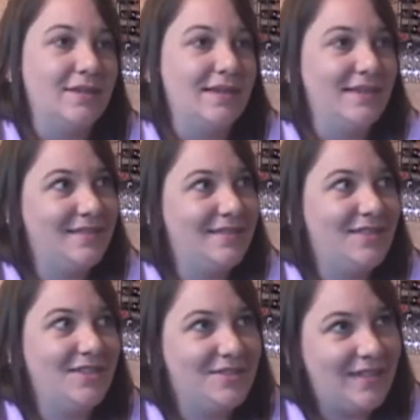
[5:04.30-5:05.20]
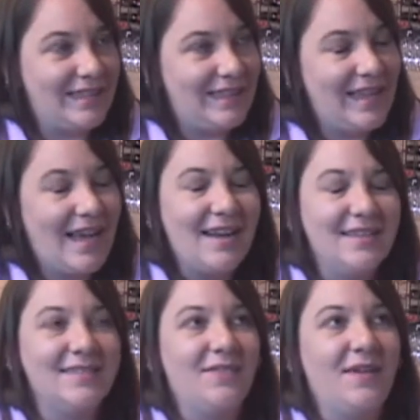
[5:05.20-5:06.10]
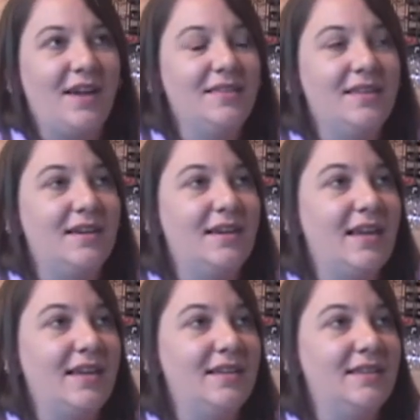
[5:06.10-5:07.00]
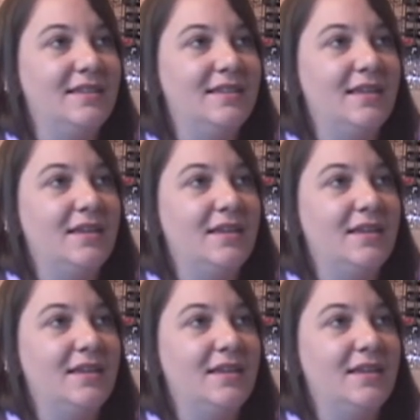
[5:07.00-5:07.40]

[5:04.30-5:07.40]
Like there's a lot of stuff out there and